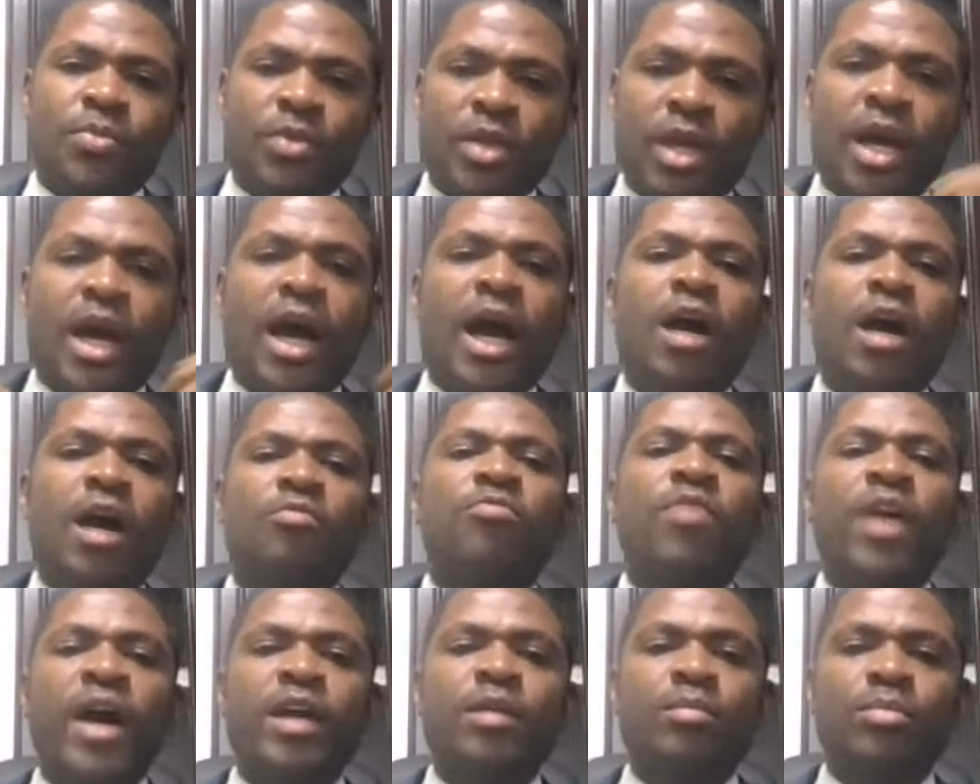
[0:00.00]
how
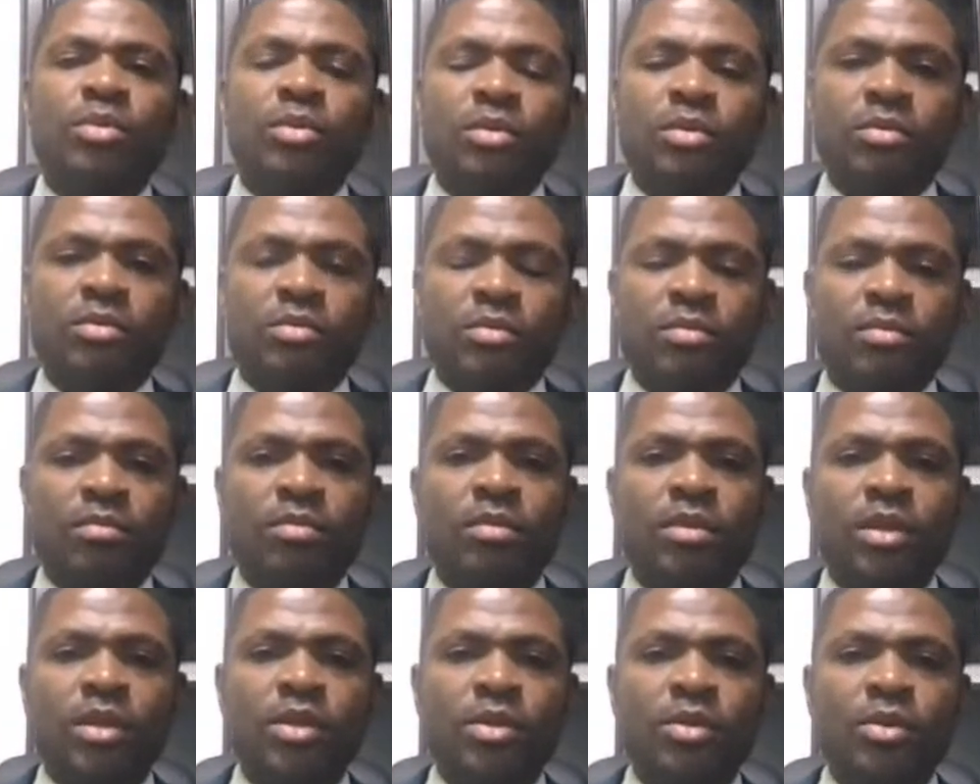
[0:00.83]
viable
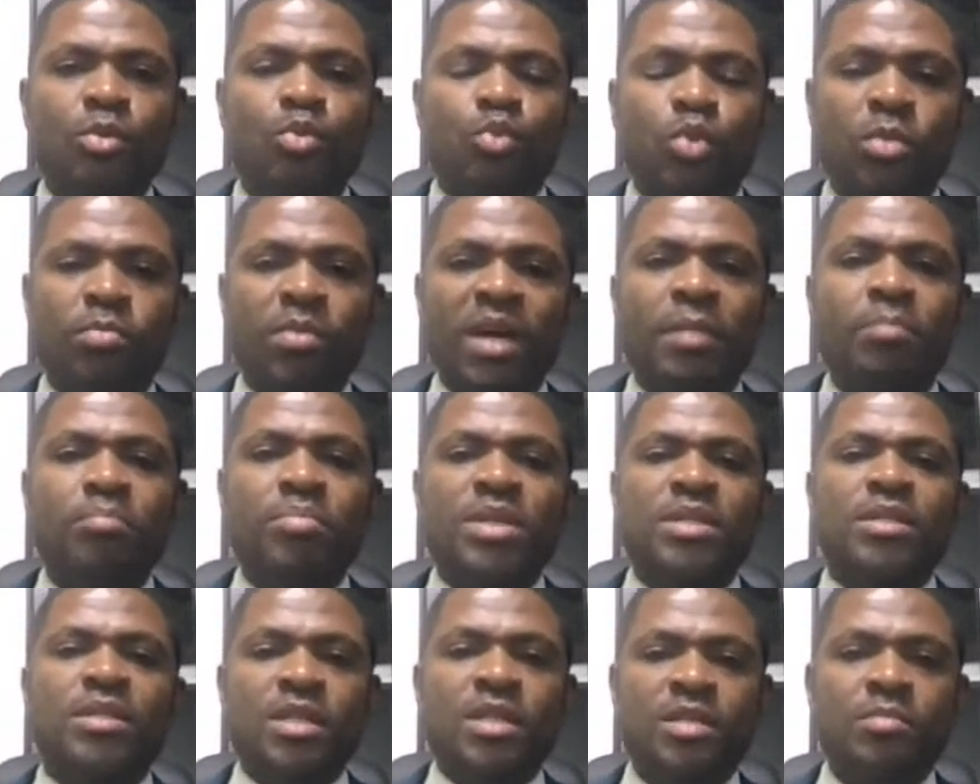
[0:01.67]
will my
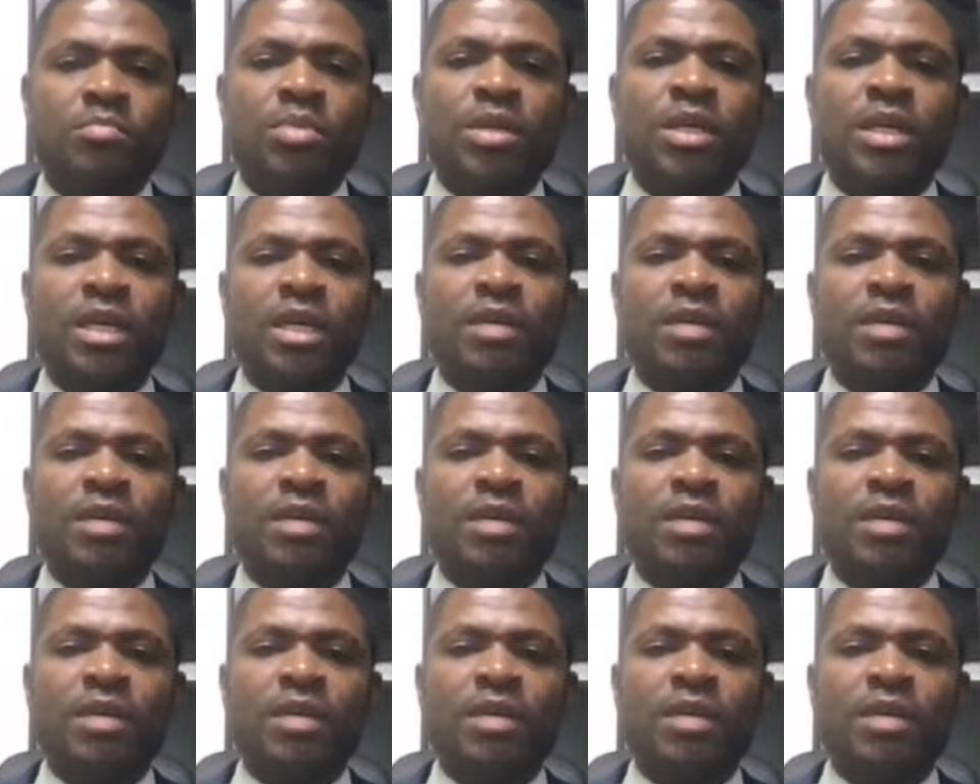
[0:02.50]
business be